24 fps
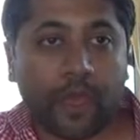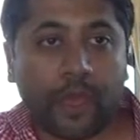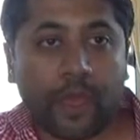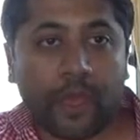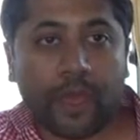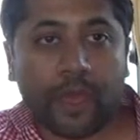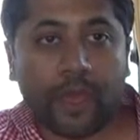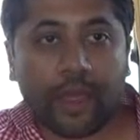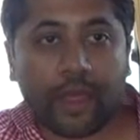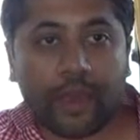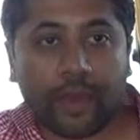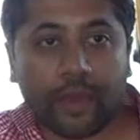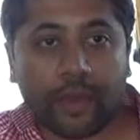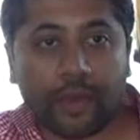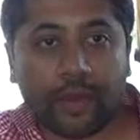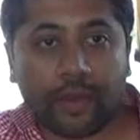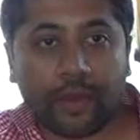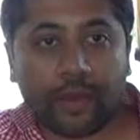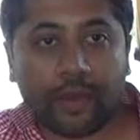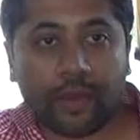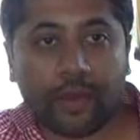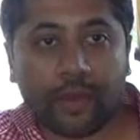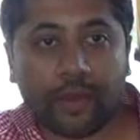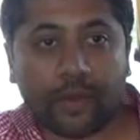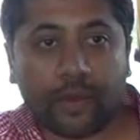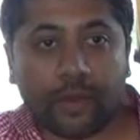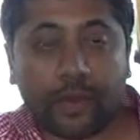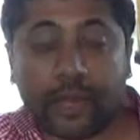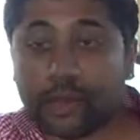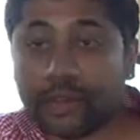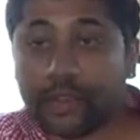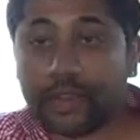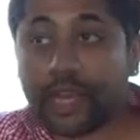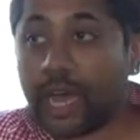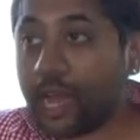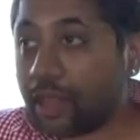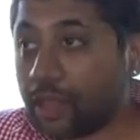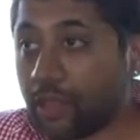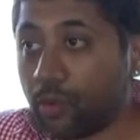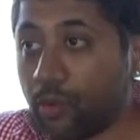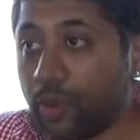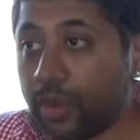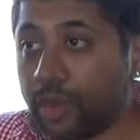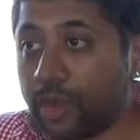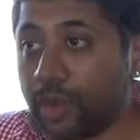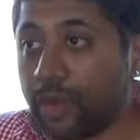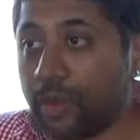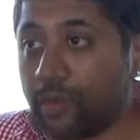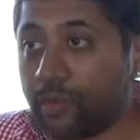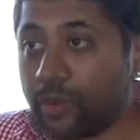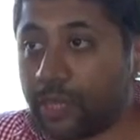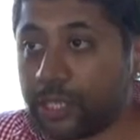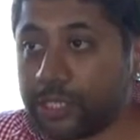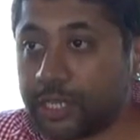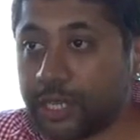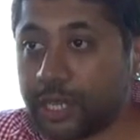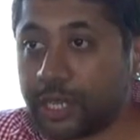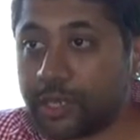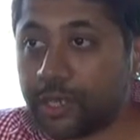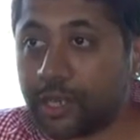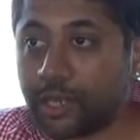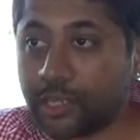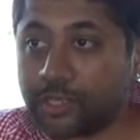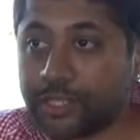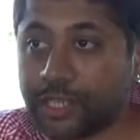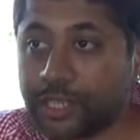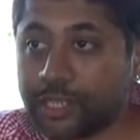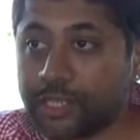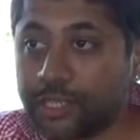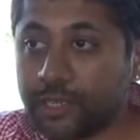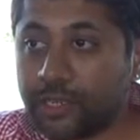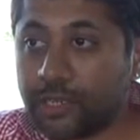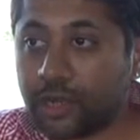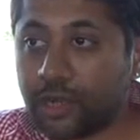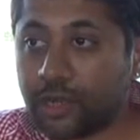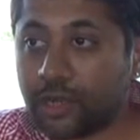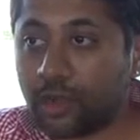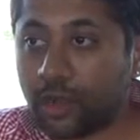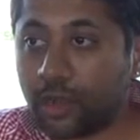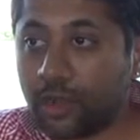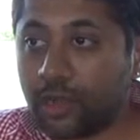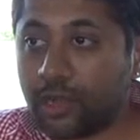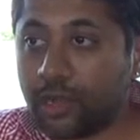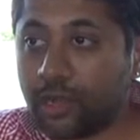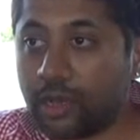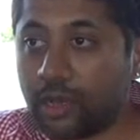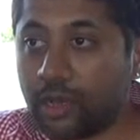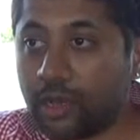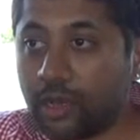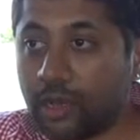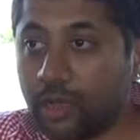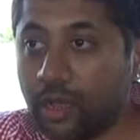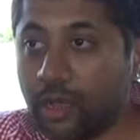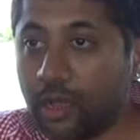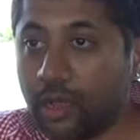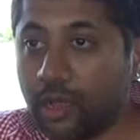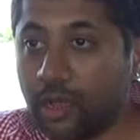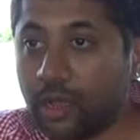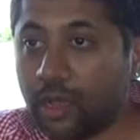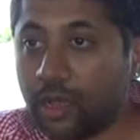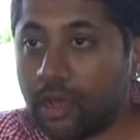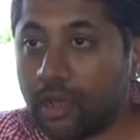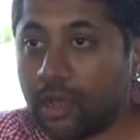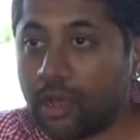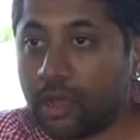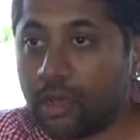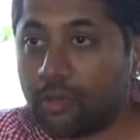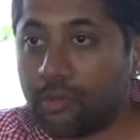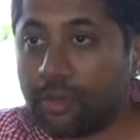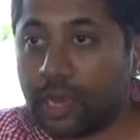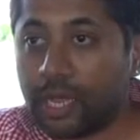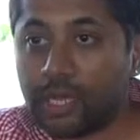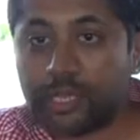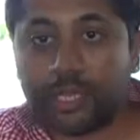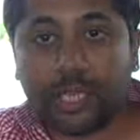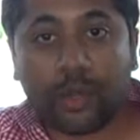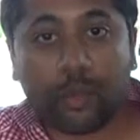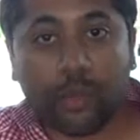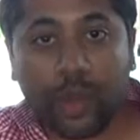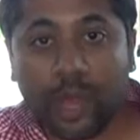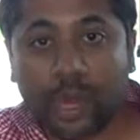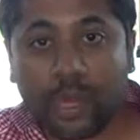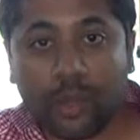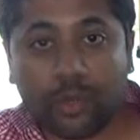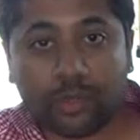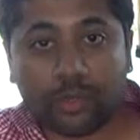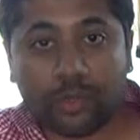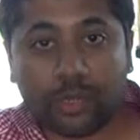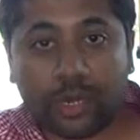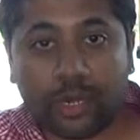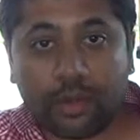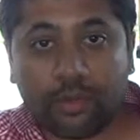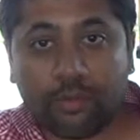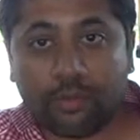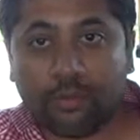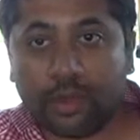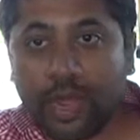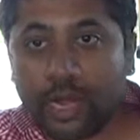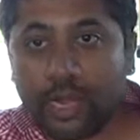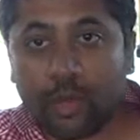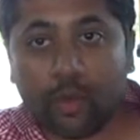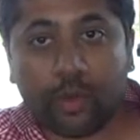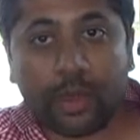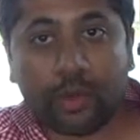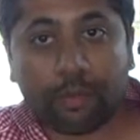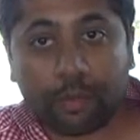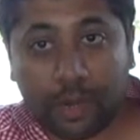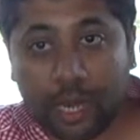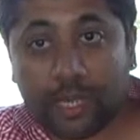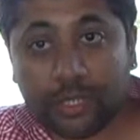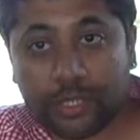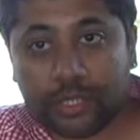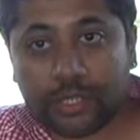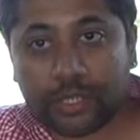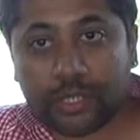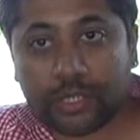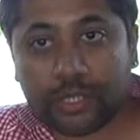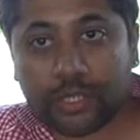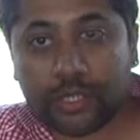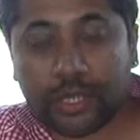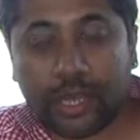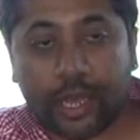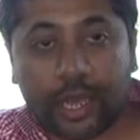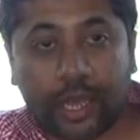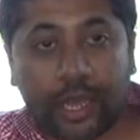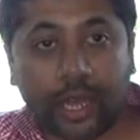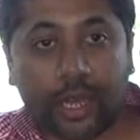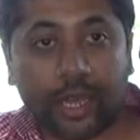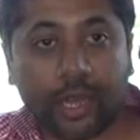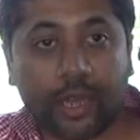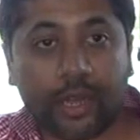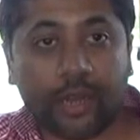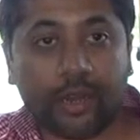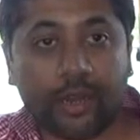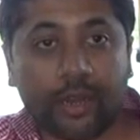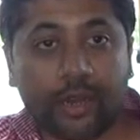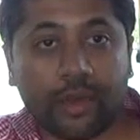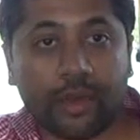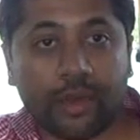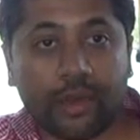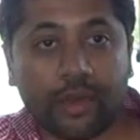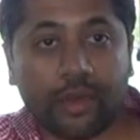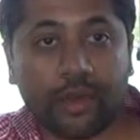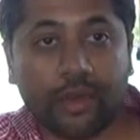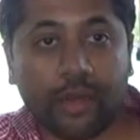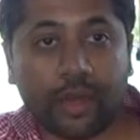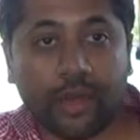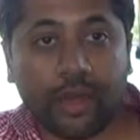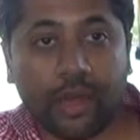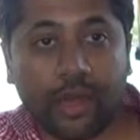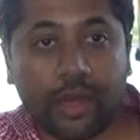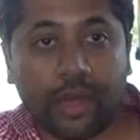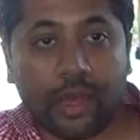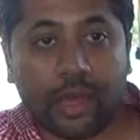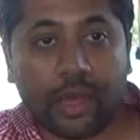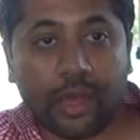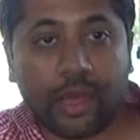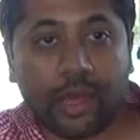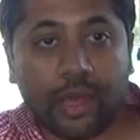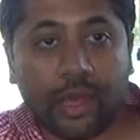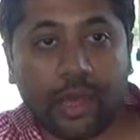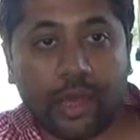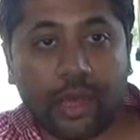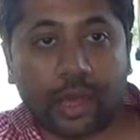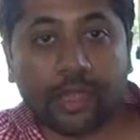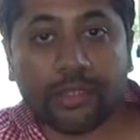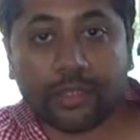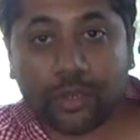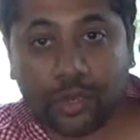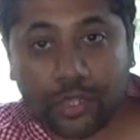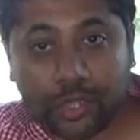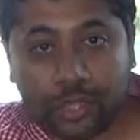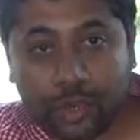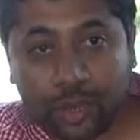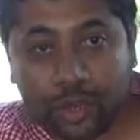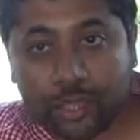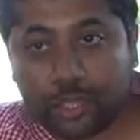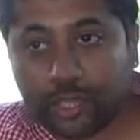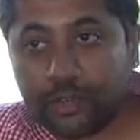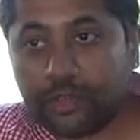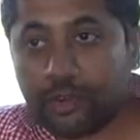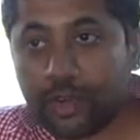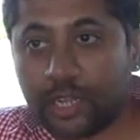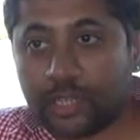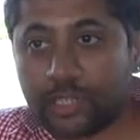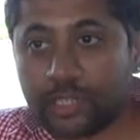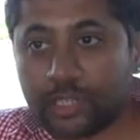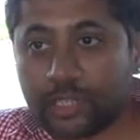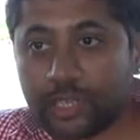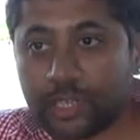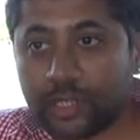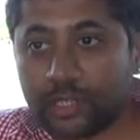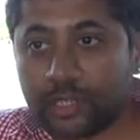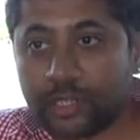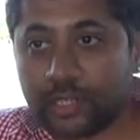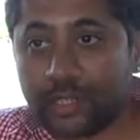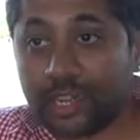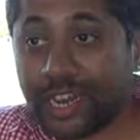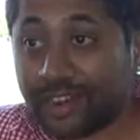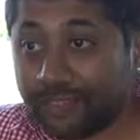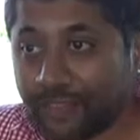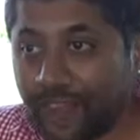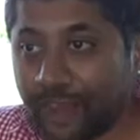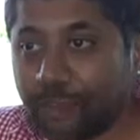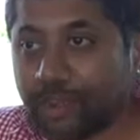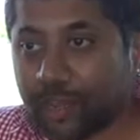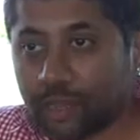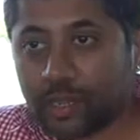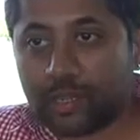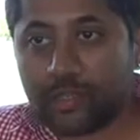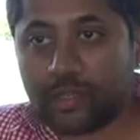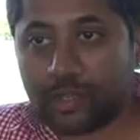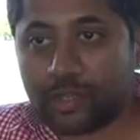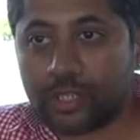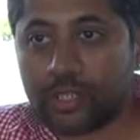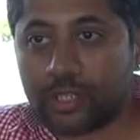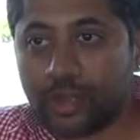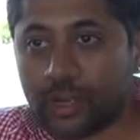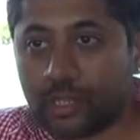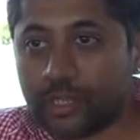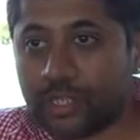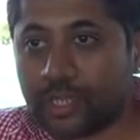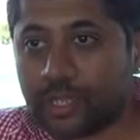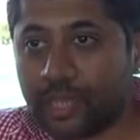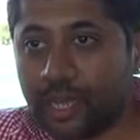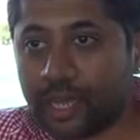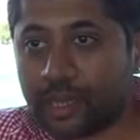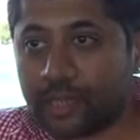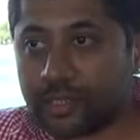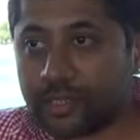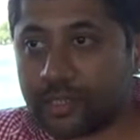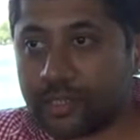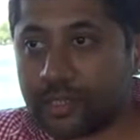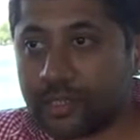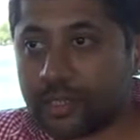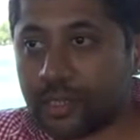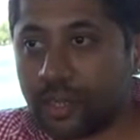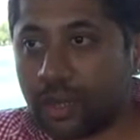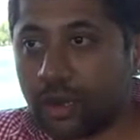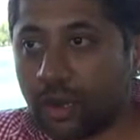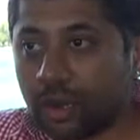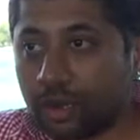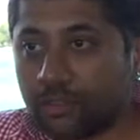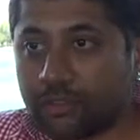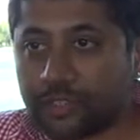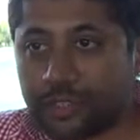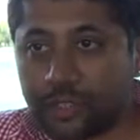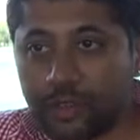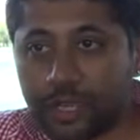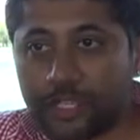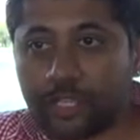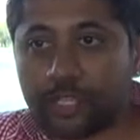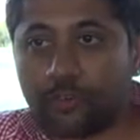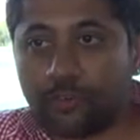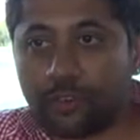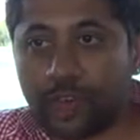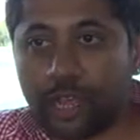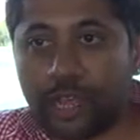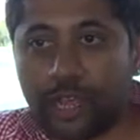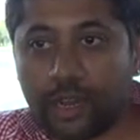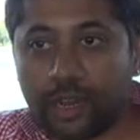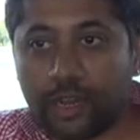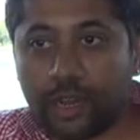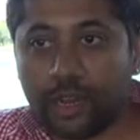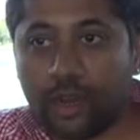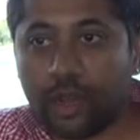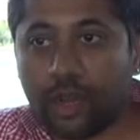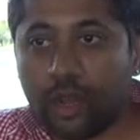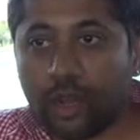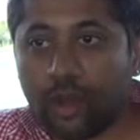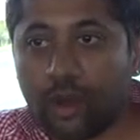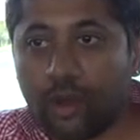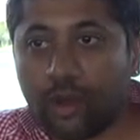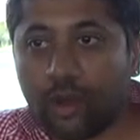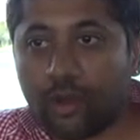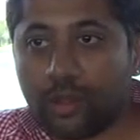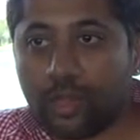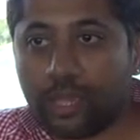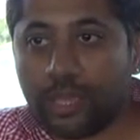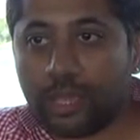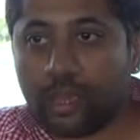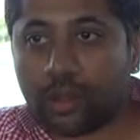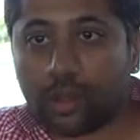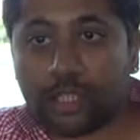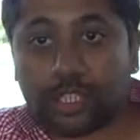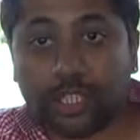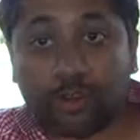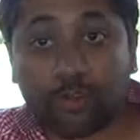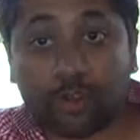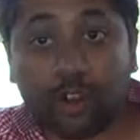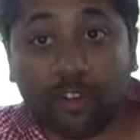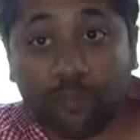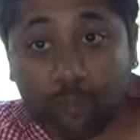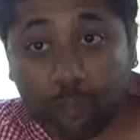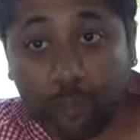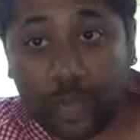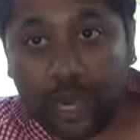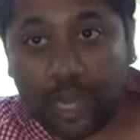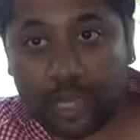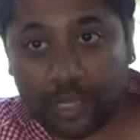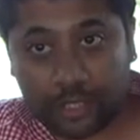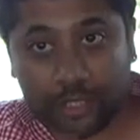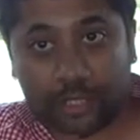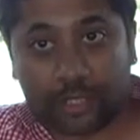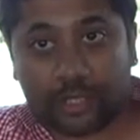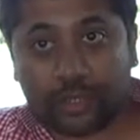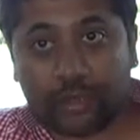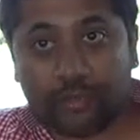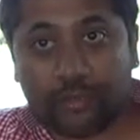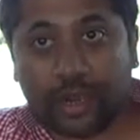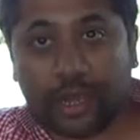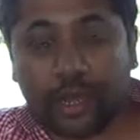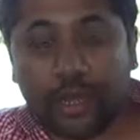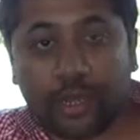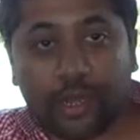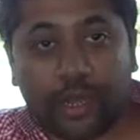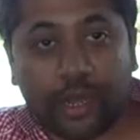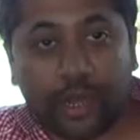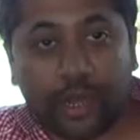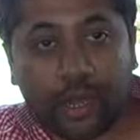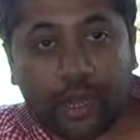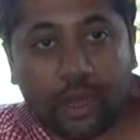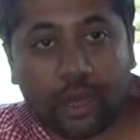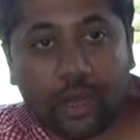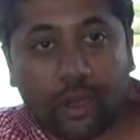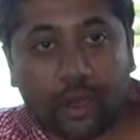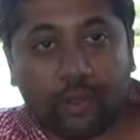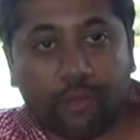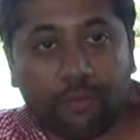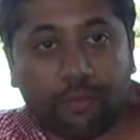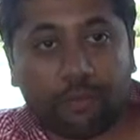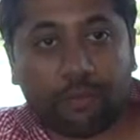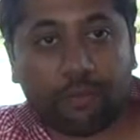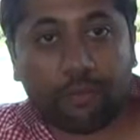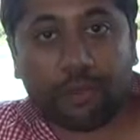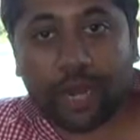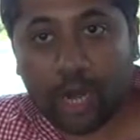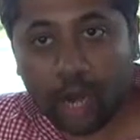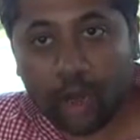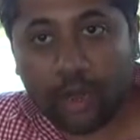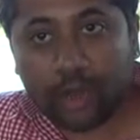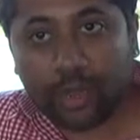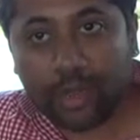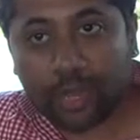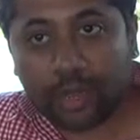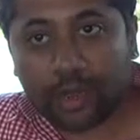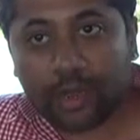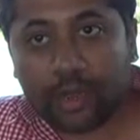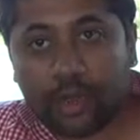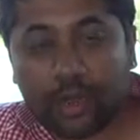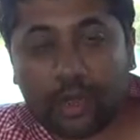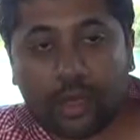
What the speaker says: And there is another very interesting session called placing values and valuing places. And in sociology, for instance, in environmental sociology, there is a lot of stress of late on the concept of place, right, of belonging.